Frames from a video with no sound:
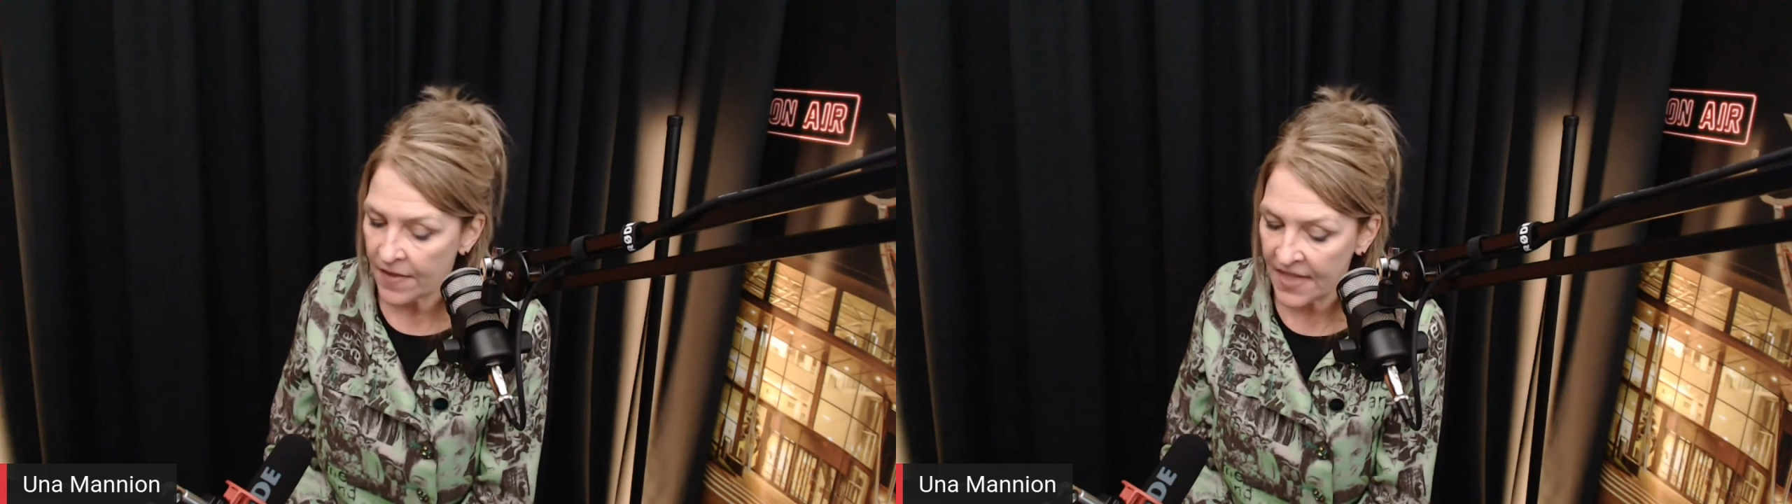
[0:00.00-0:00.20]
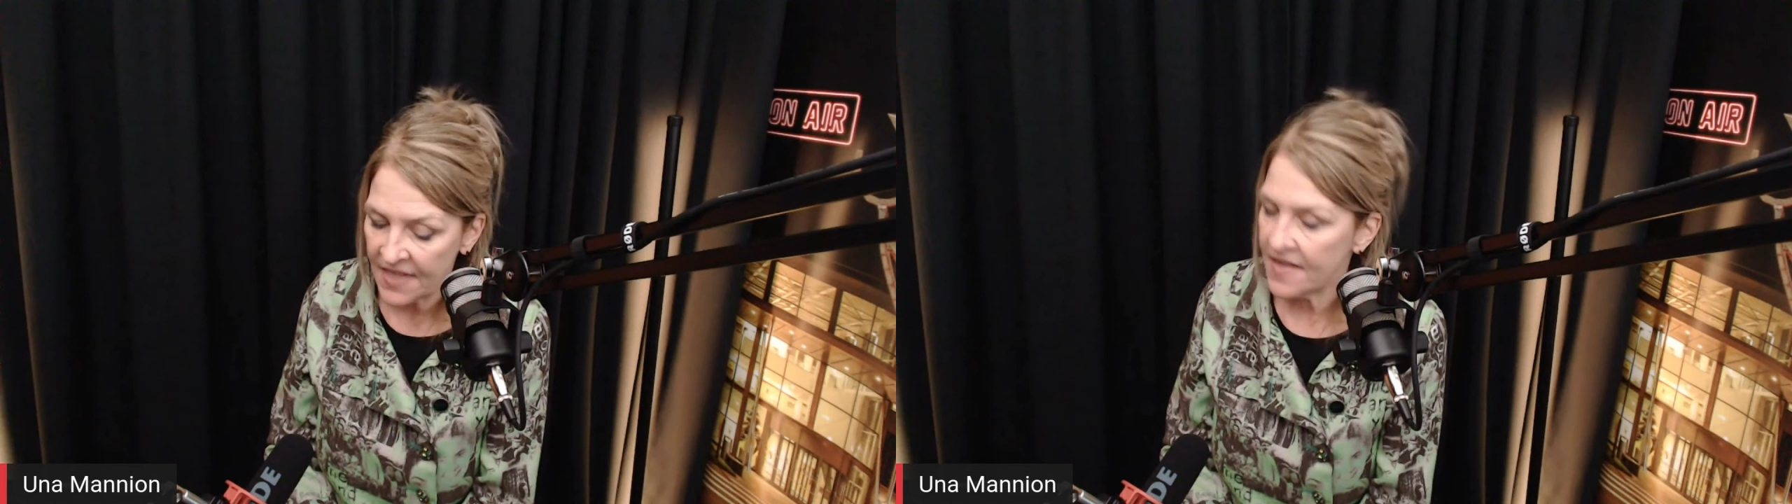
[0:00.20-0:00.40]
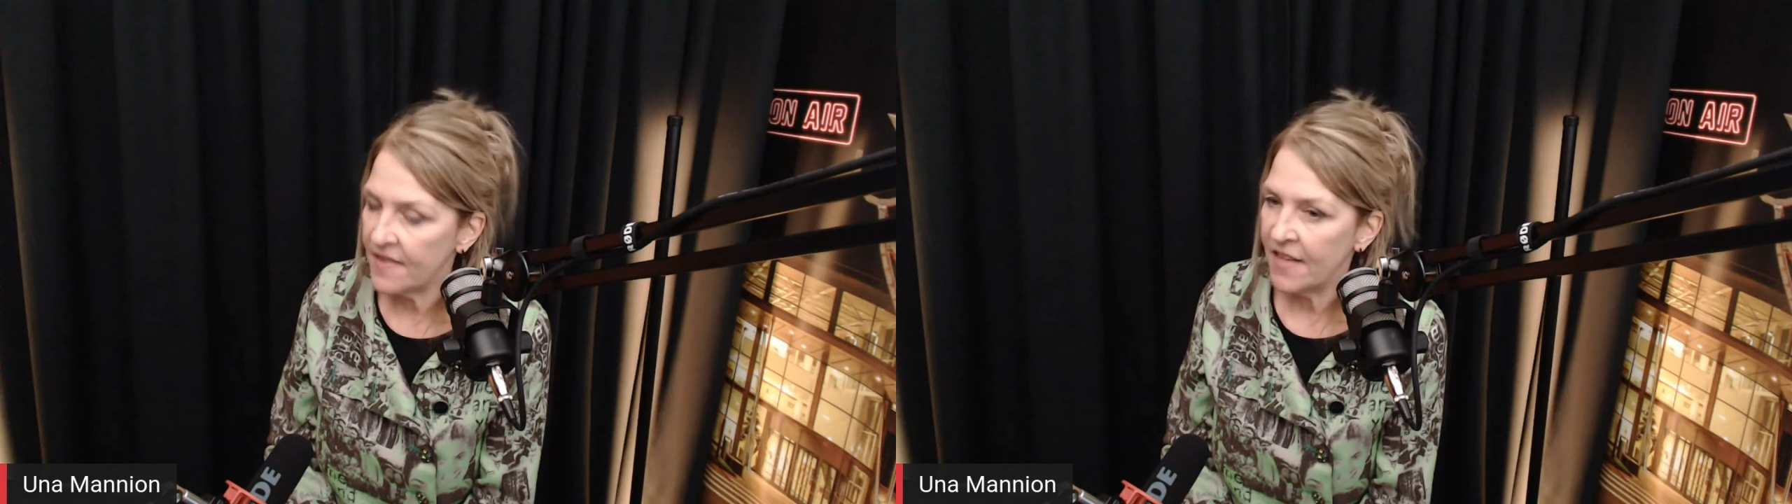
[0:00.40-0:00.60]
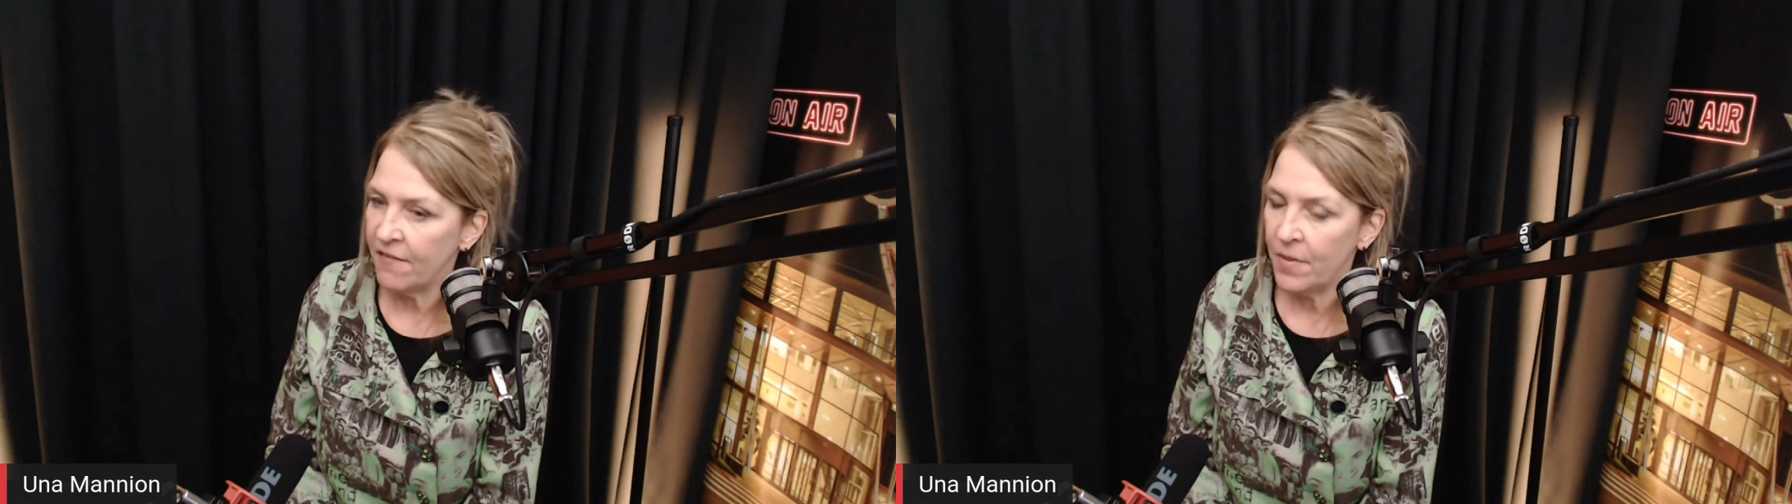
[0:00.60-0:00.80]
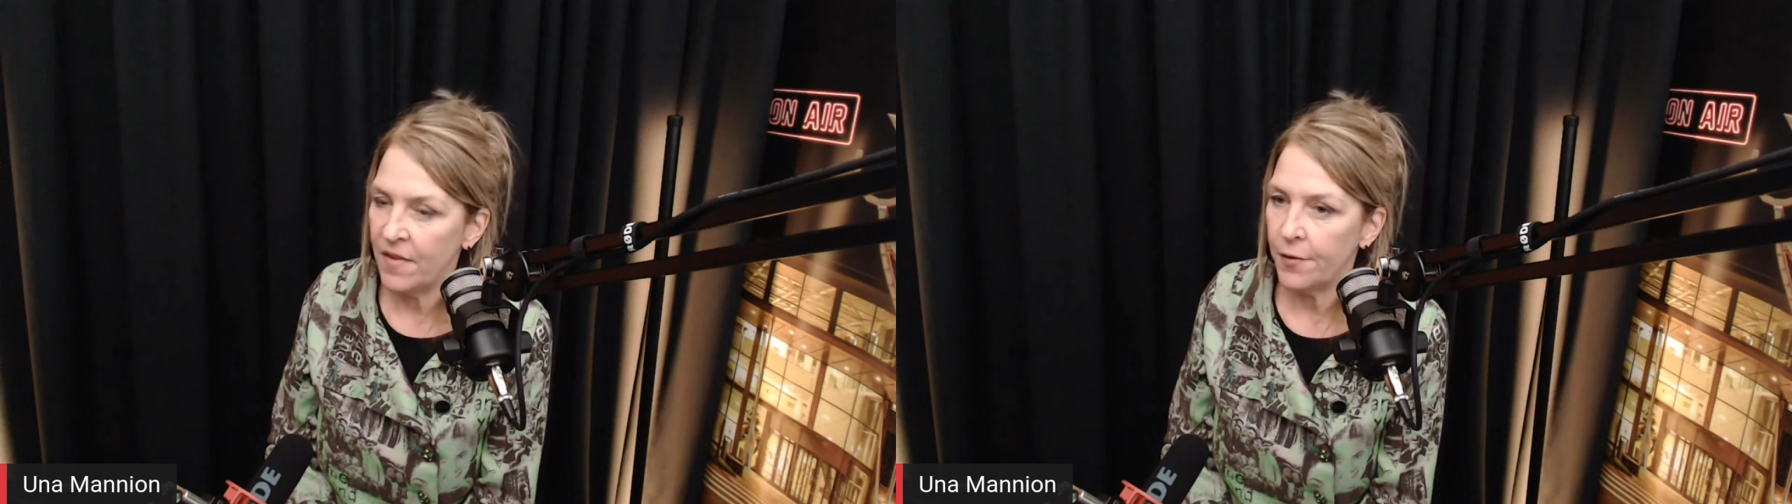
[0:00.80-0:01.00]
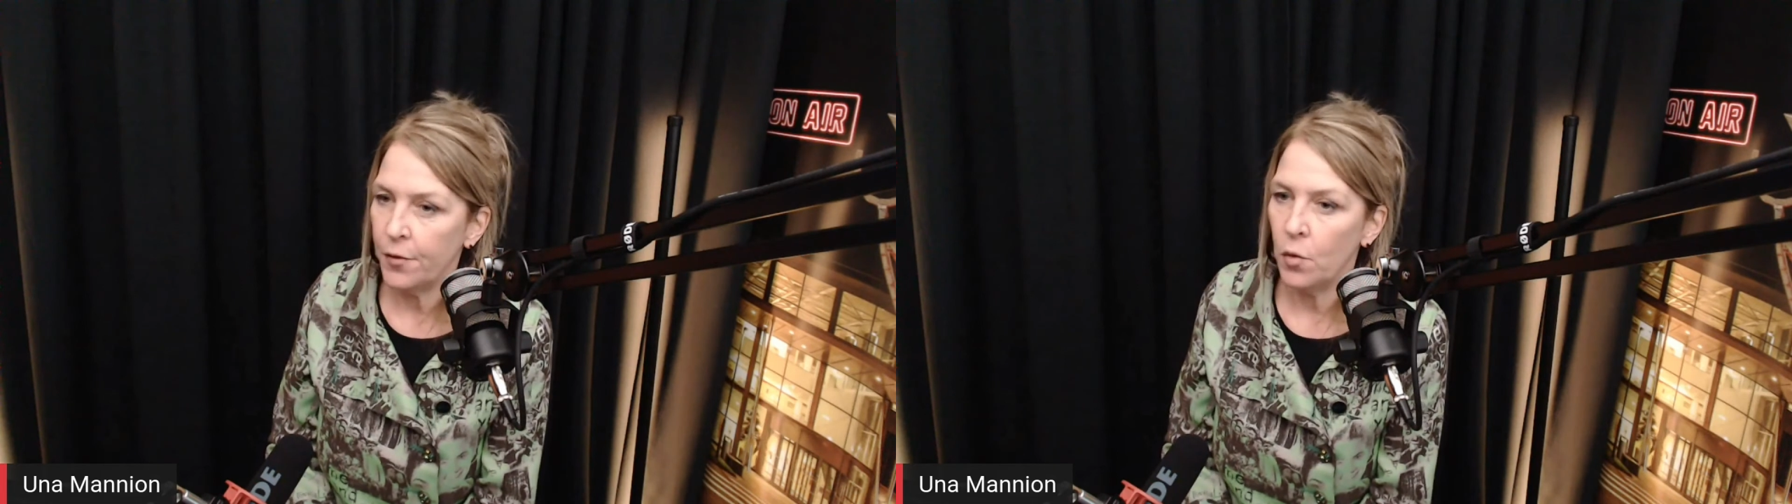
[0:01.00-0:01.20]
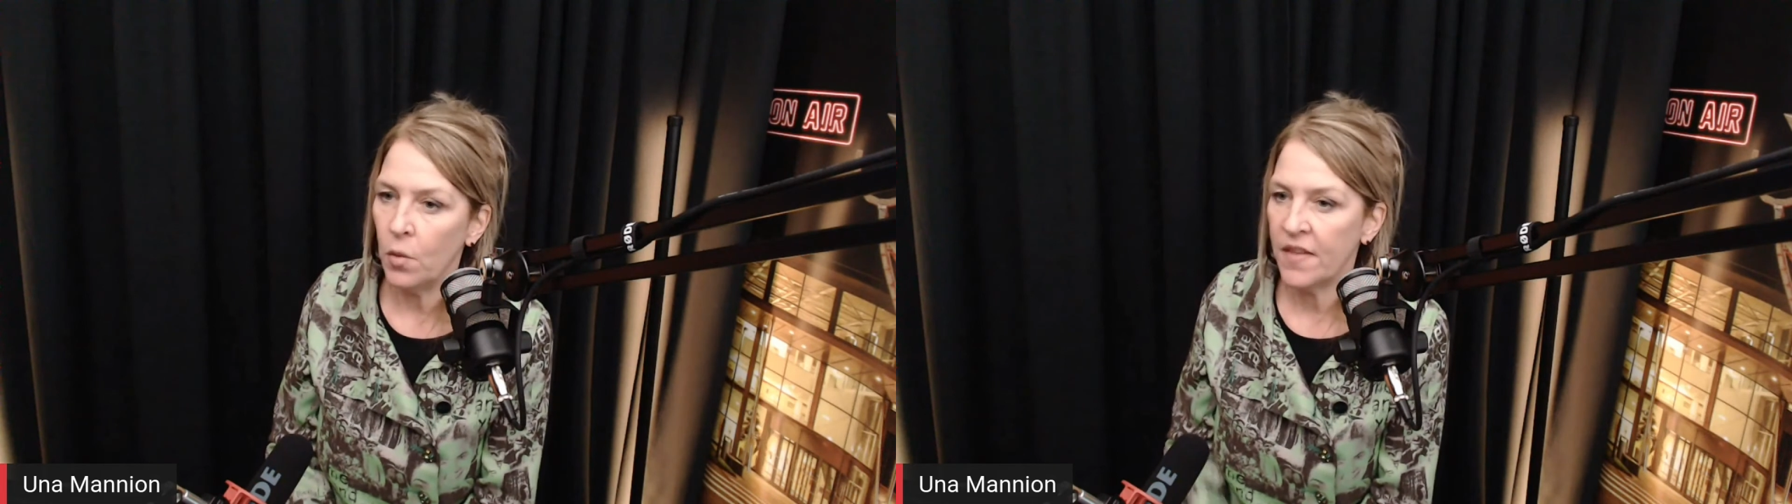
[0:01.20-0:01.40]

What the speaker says: the things that they've been through,